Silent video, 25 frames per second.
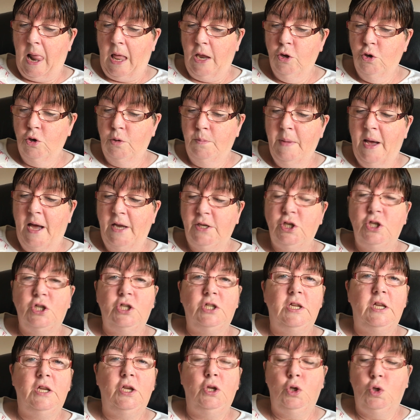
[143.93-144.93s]
Your
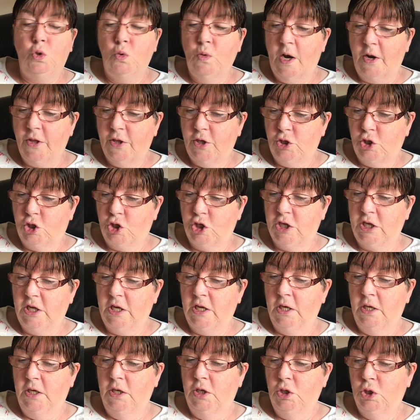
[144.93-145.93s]
Majesty, you are the
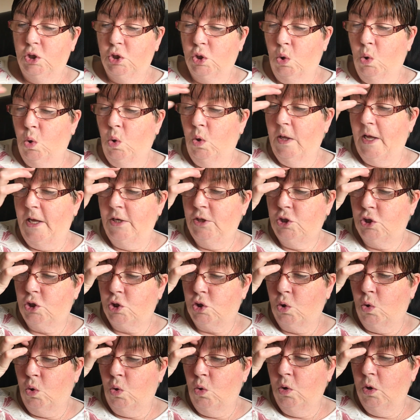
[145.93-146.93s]
tree, tall and
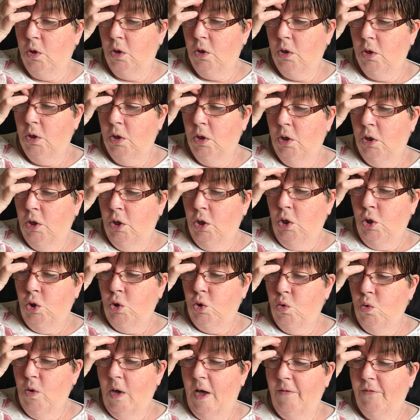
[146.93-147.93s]
strong.
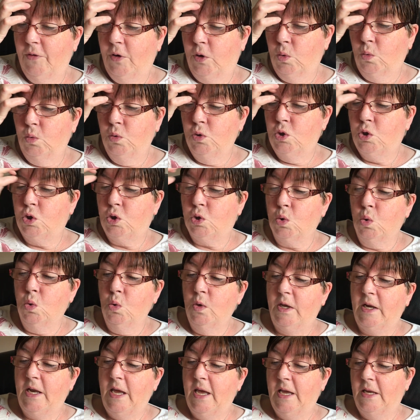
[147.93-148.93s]
You have grown so
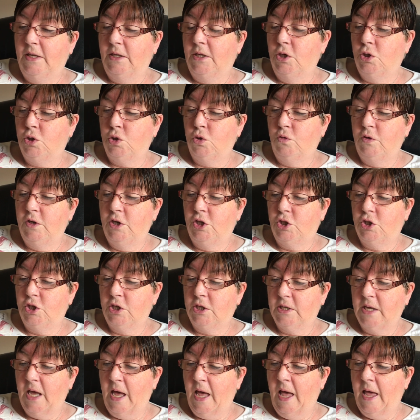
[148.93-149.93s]
great that you reach the
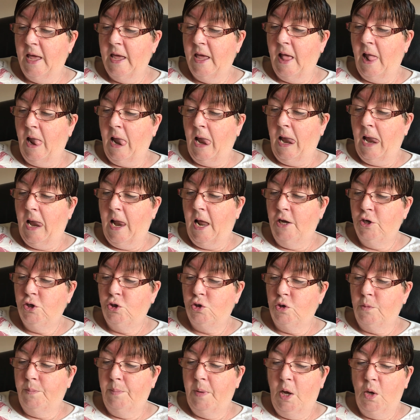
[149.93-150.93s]
sky, and
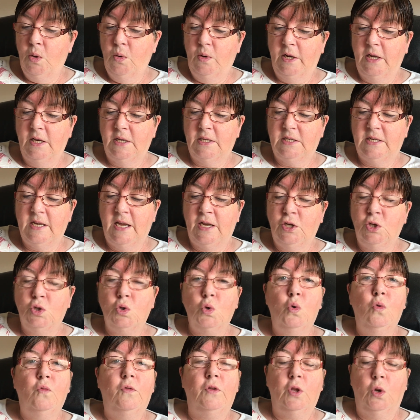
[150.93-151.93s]
your power extends
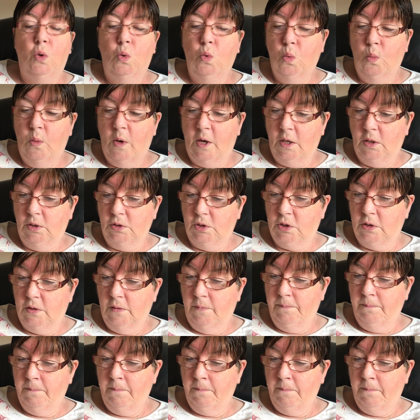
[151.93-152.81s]
over the whole world.